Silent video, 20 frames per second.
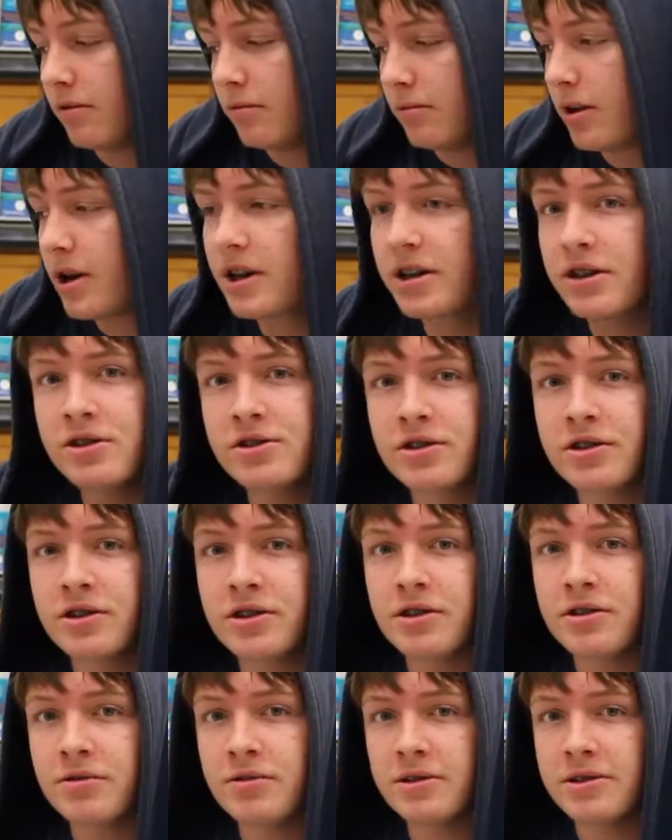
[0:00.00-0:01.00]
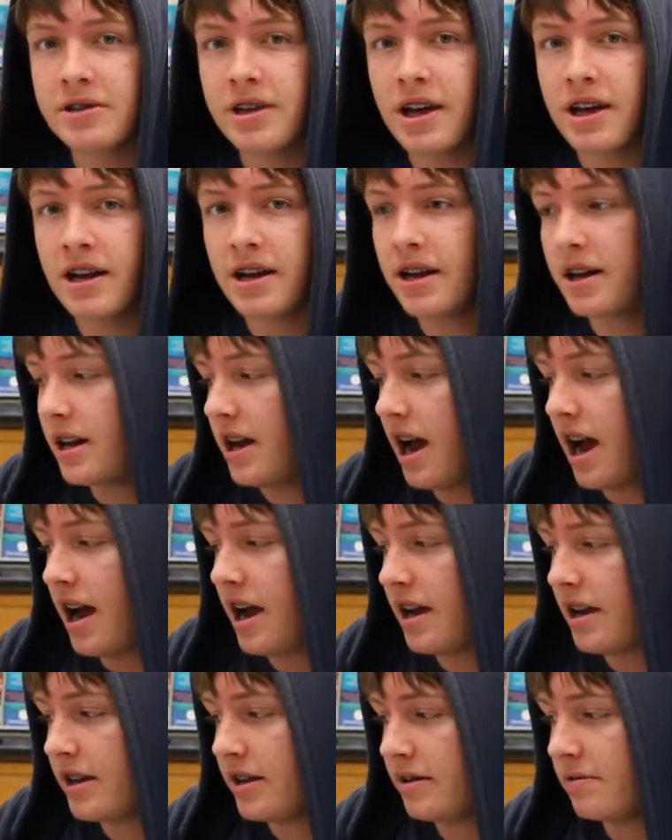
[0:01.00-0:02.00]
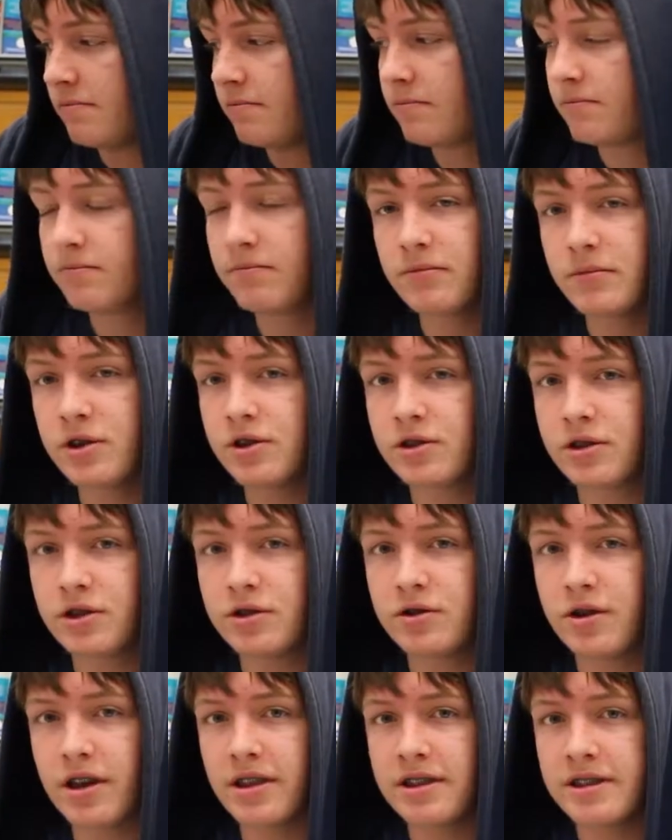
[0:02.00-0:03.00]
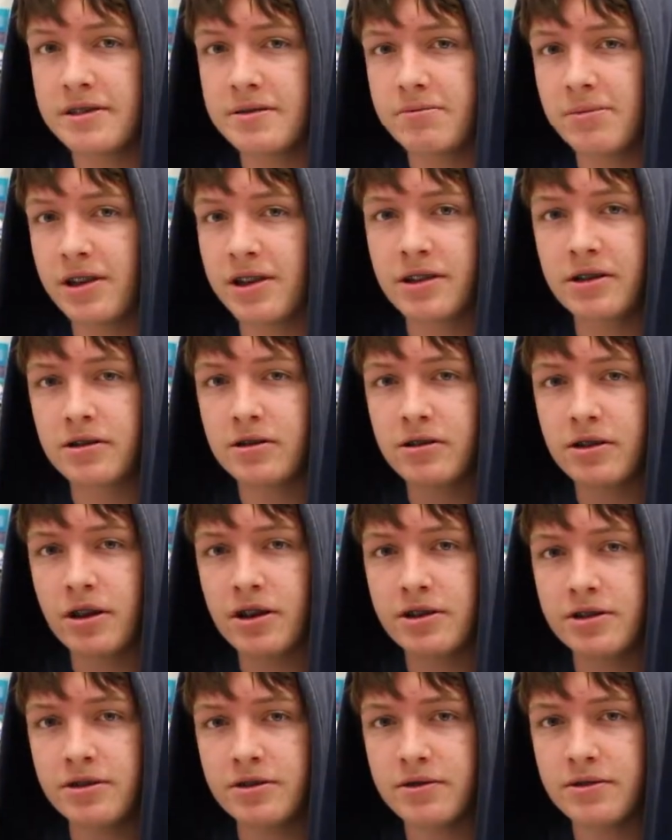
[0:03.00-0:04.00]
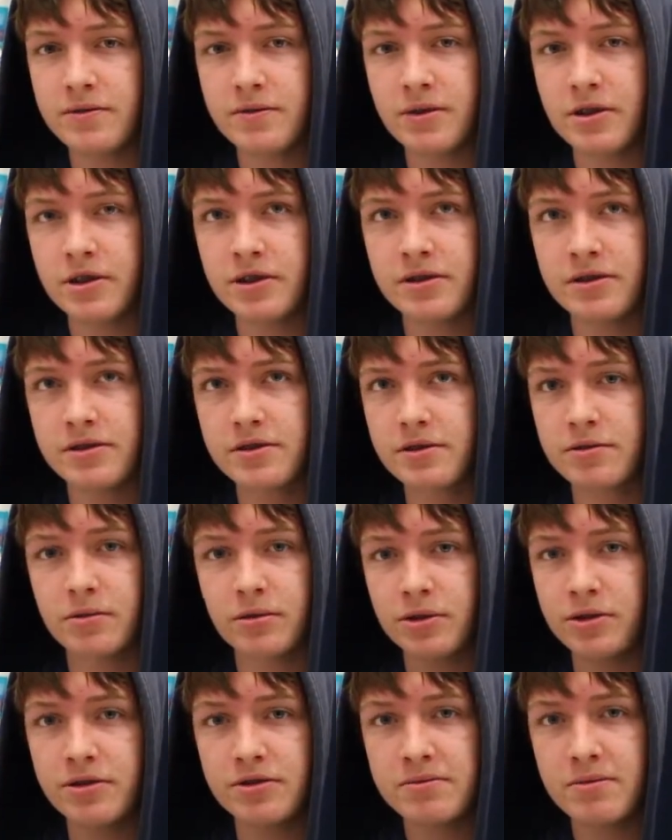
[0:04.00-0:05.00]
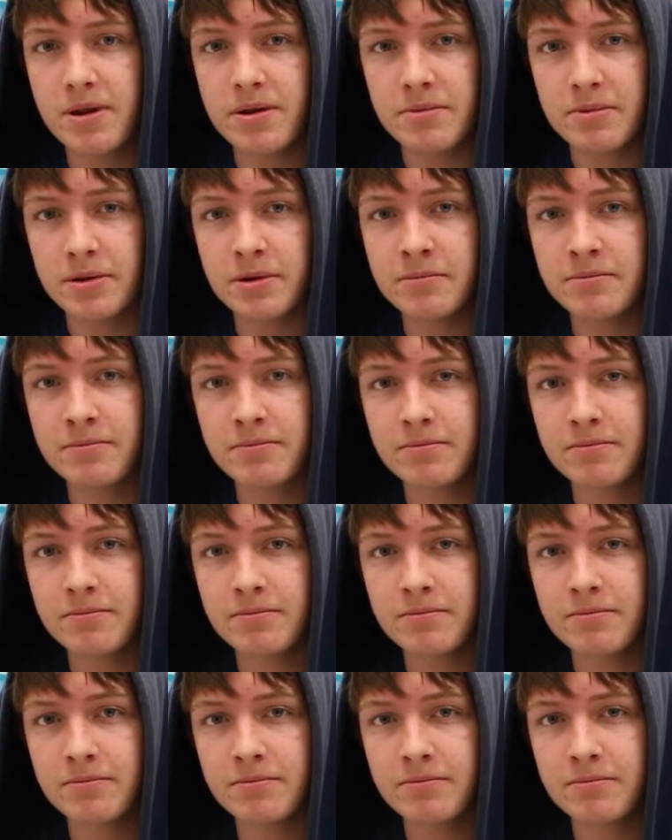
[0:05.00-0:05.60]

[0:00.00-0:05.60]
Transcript: what I usually do is that uh, I usually draw these political cartoons for the school newspaper.